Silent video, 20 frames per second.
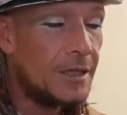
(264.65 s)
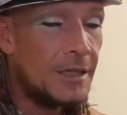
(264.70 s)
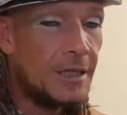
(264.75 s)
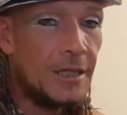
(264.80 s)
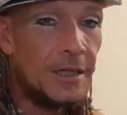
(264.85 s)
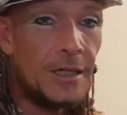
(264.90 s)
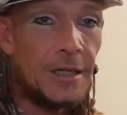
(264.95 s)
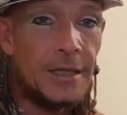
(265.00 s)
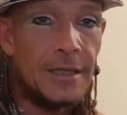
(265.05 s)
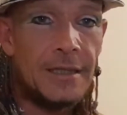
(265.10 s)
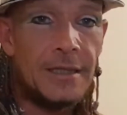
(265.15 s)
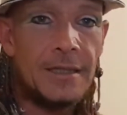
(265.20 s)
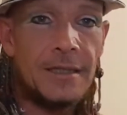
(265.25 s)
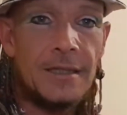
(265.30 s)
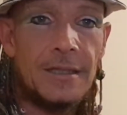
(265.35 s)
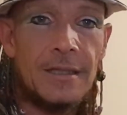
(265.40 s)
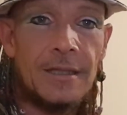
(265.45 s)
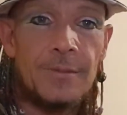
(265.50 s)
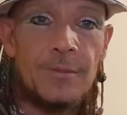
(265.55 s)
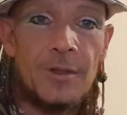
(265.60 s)
And like,
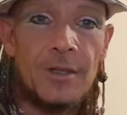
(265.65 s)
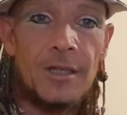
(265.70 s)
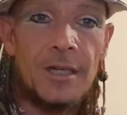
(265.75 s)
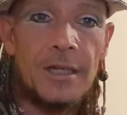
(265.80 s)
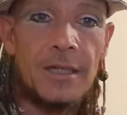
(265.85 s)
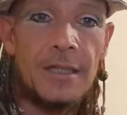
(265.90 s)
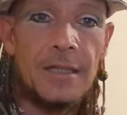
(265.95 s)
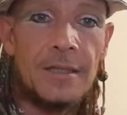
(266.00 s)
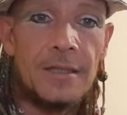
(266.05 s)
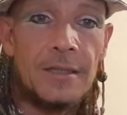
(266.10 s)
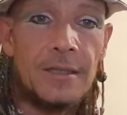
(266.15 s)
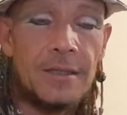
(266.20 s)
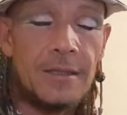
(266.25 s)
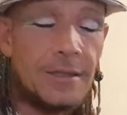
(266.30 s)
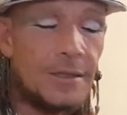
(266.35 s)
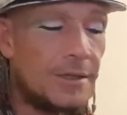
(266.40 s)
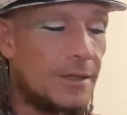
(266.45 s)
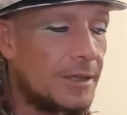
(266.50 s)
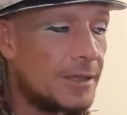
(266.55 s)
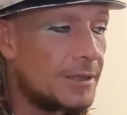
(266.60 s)
does my nut in.
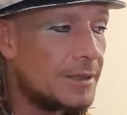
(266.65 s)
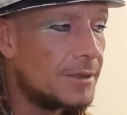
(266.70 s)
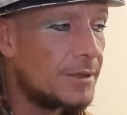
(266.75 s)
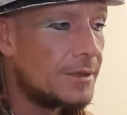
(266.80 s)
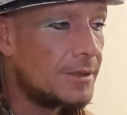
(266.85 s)
It's like,